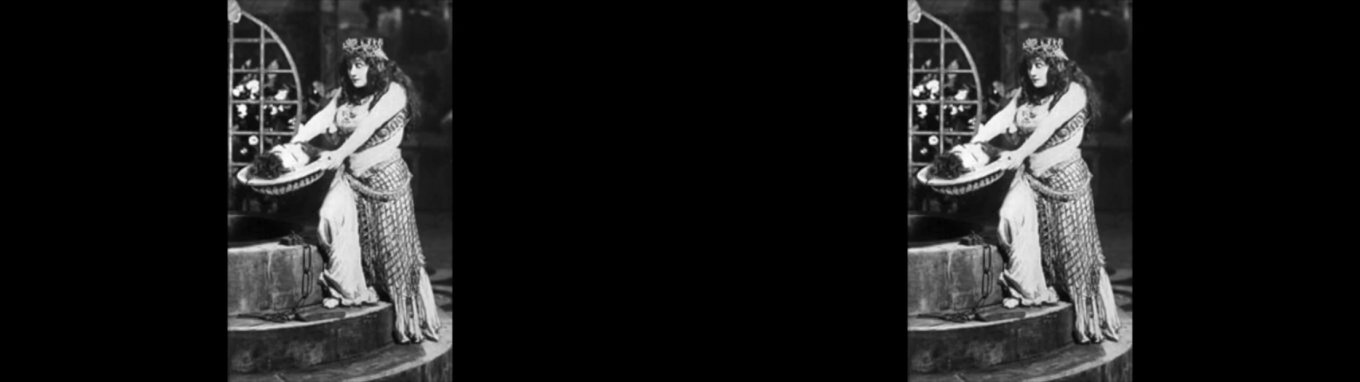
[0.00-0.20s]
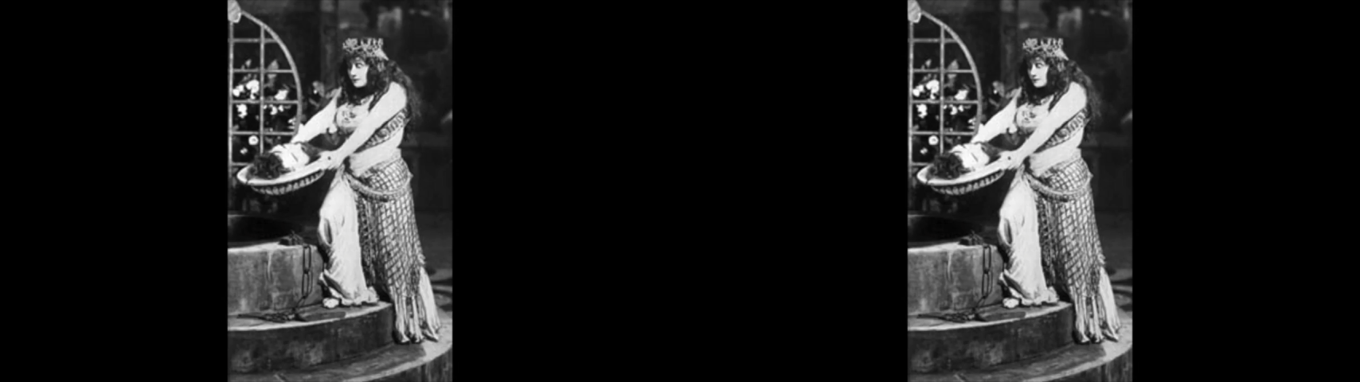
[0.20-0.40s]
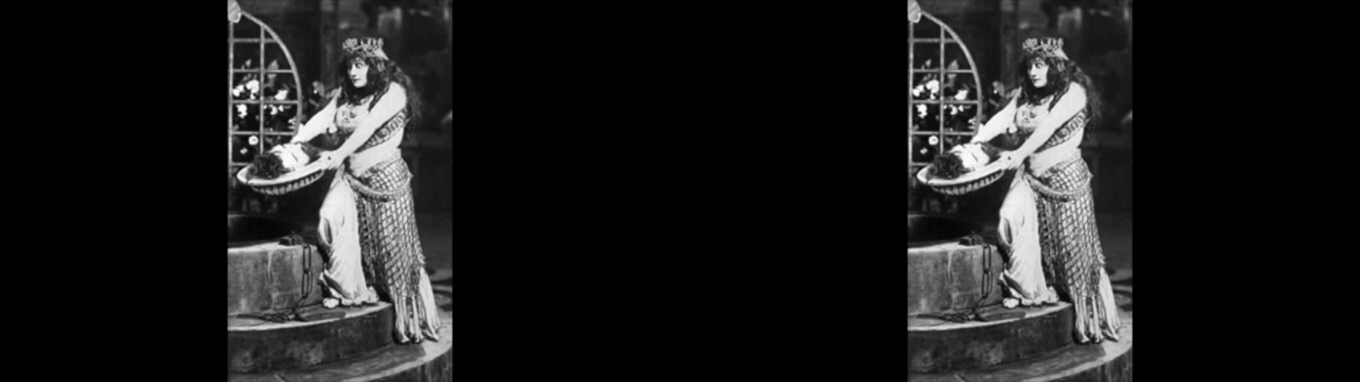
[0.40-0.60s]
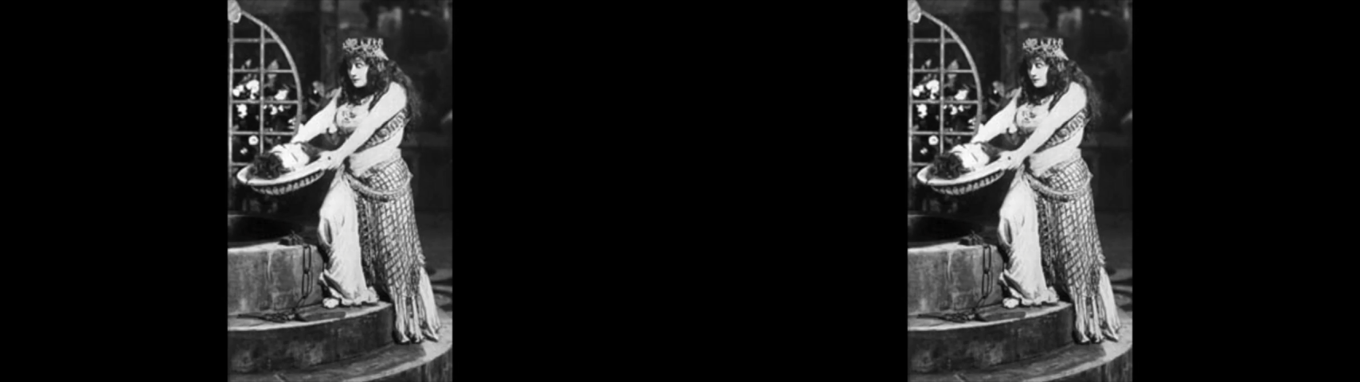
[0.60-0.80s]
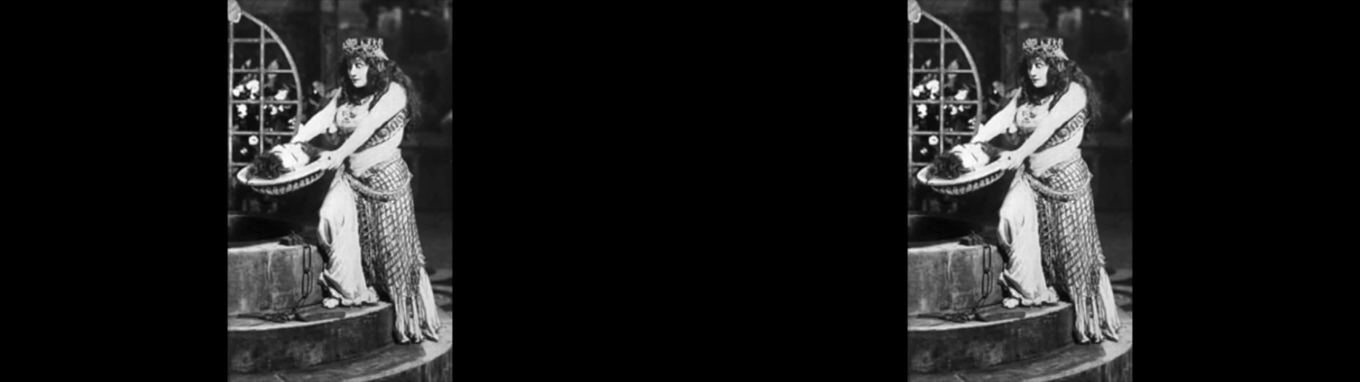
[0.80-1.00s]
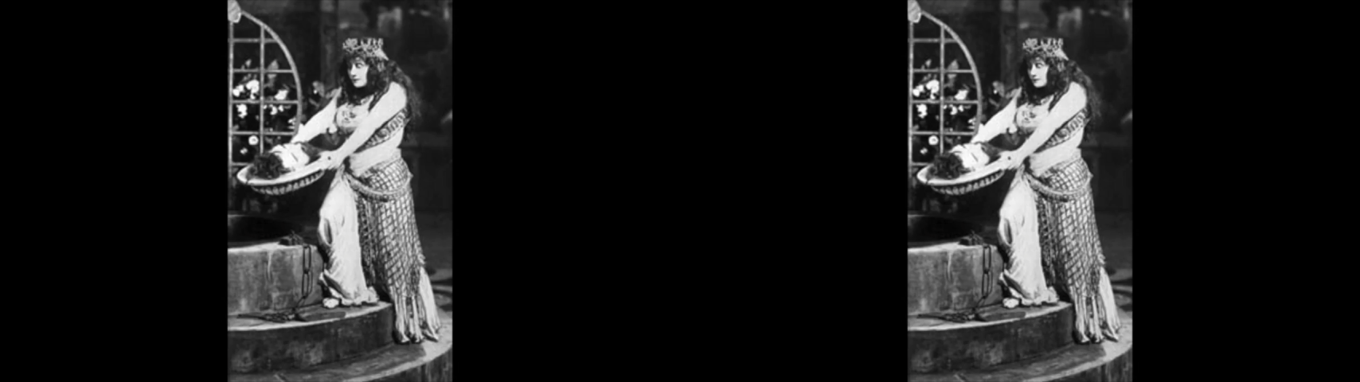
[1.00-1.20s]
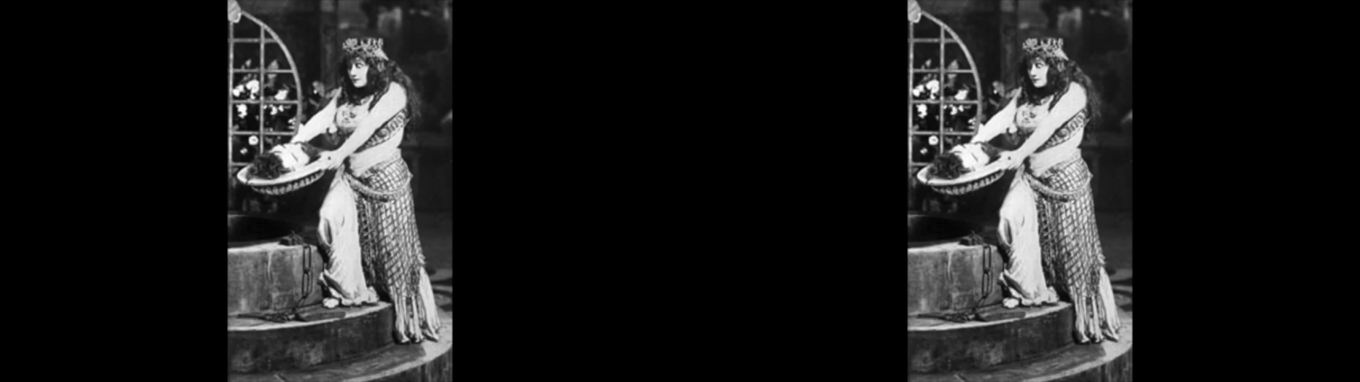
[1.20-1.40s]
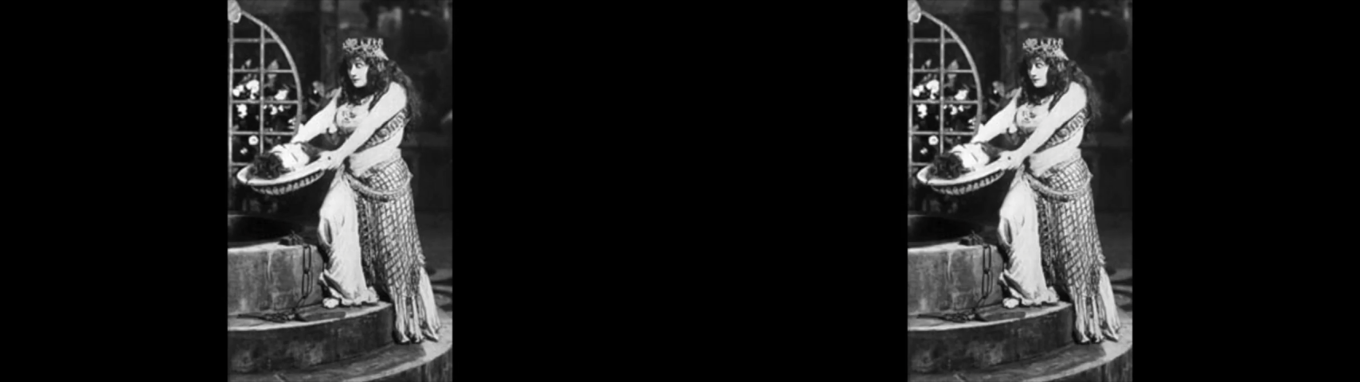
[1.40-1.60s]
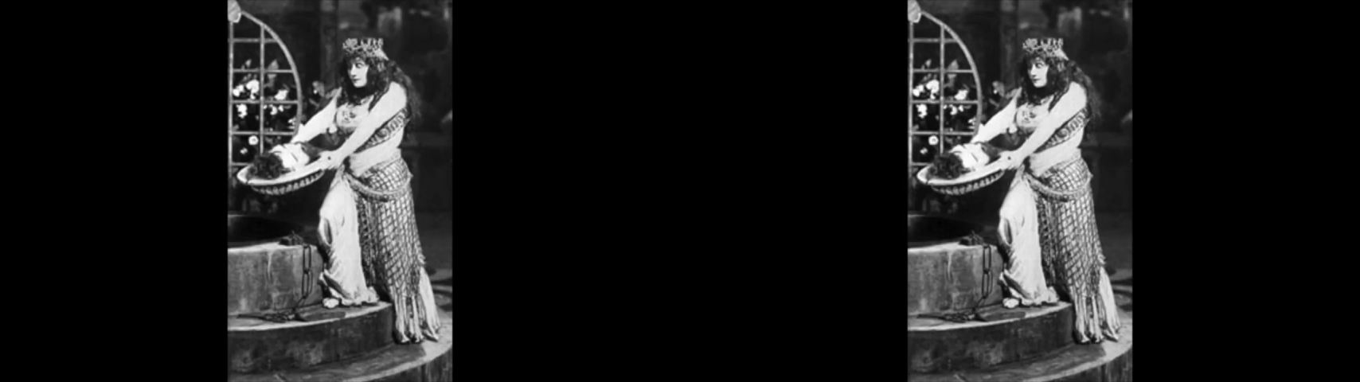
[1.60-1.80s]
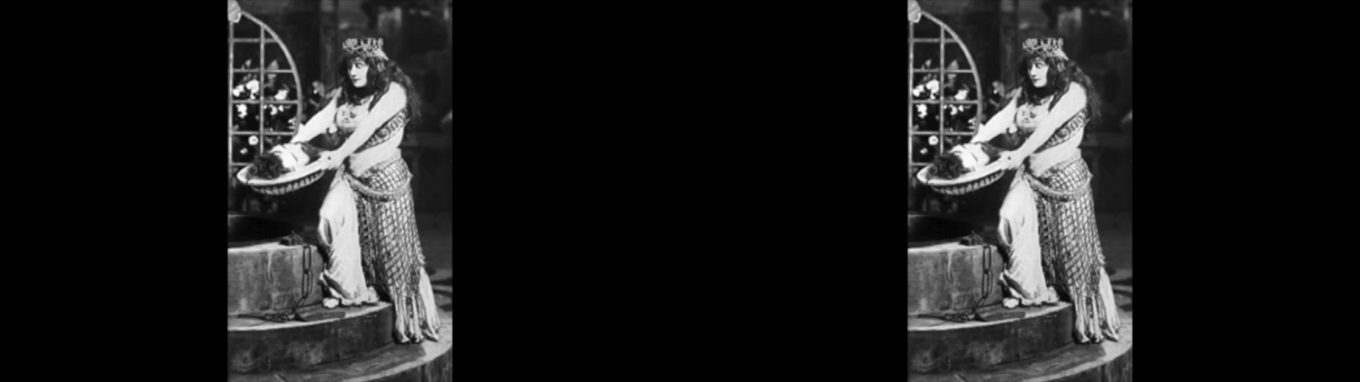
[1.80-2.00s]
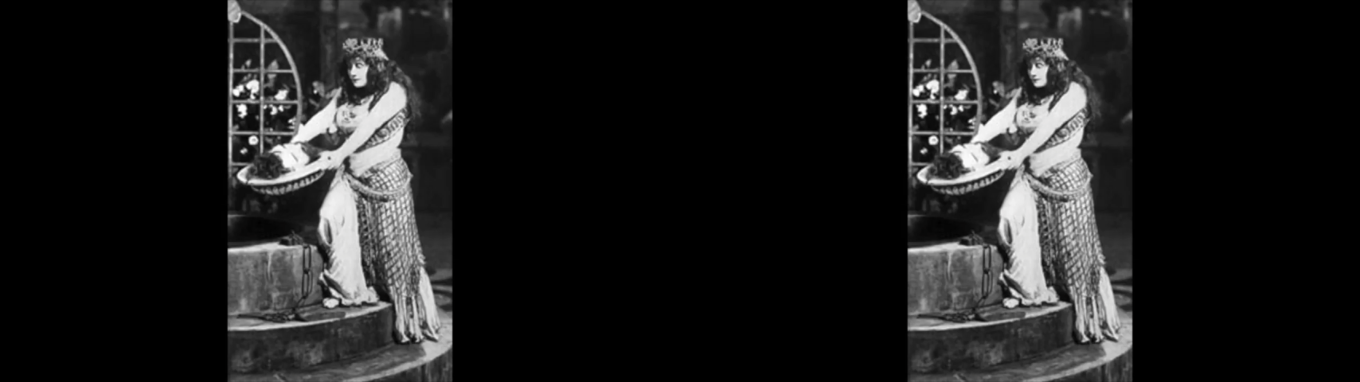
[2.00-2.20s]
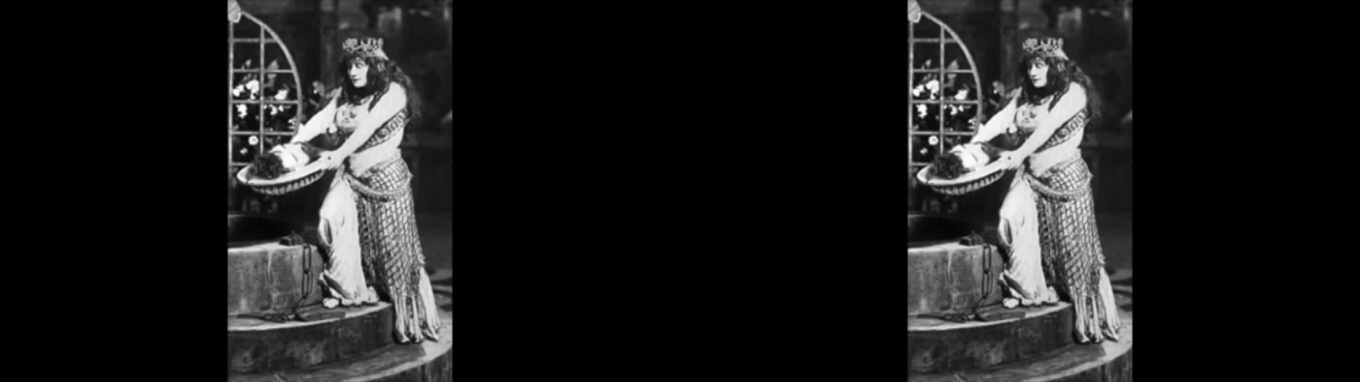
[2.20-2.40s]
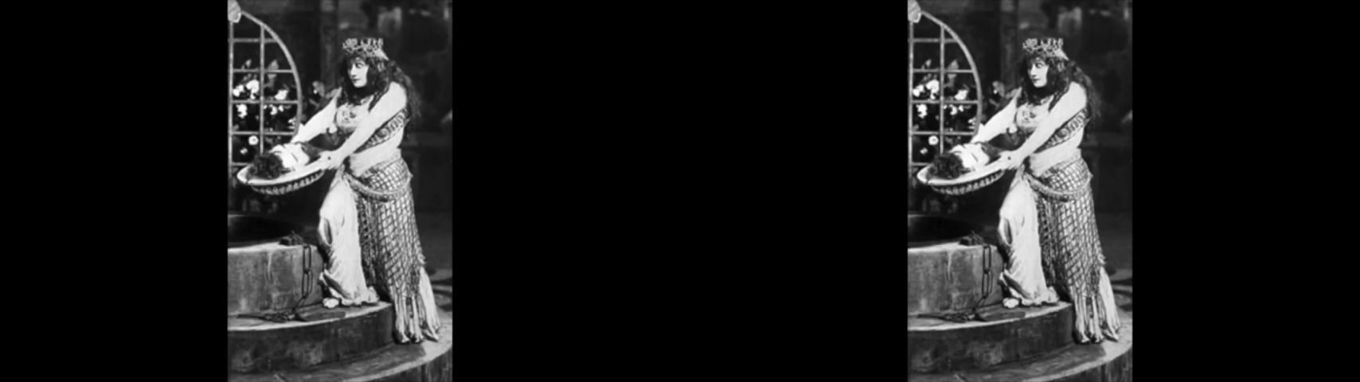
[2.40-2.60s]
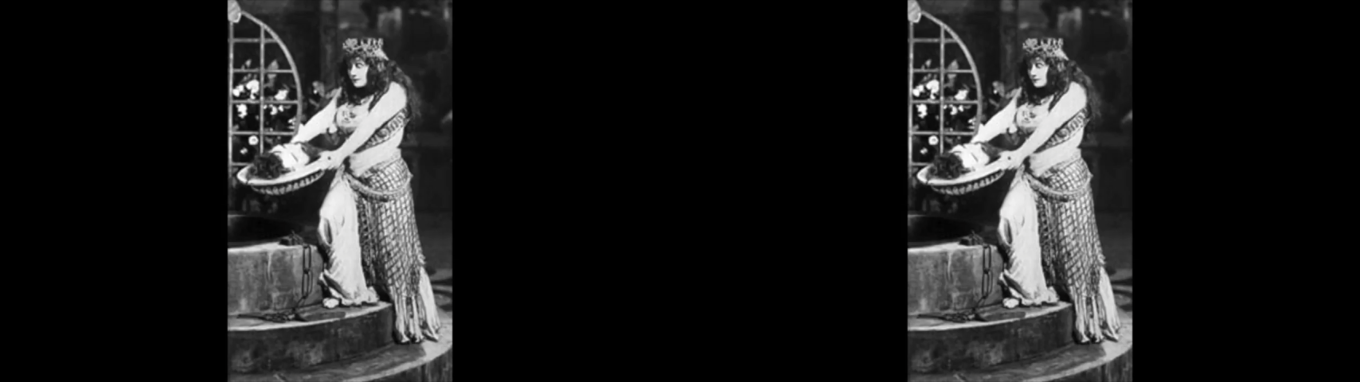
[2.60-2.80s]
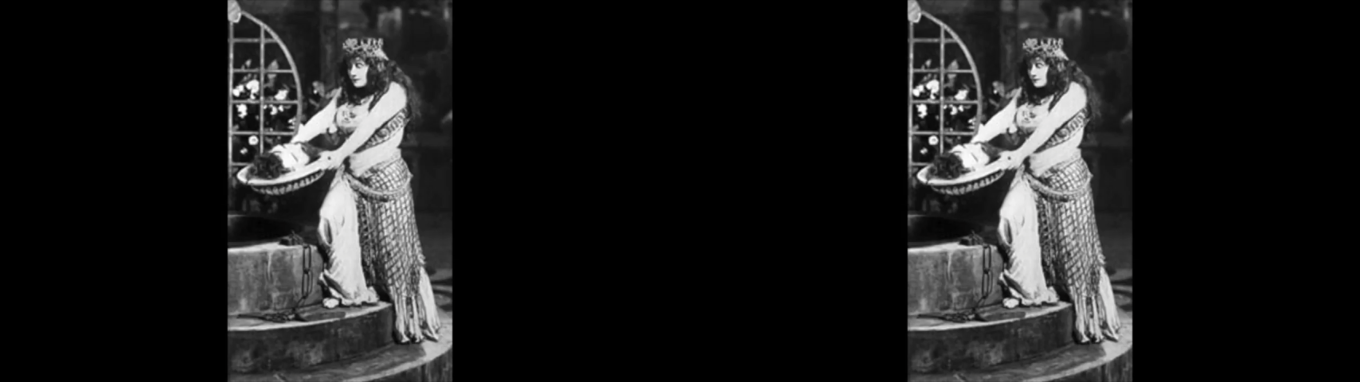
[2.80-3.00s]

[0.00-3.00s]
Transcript: (no speaker visible)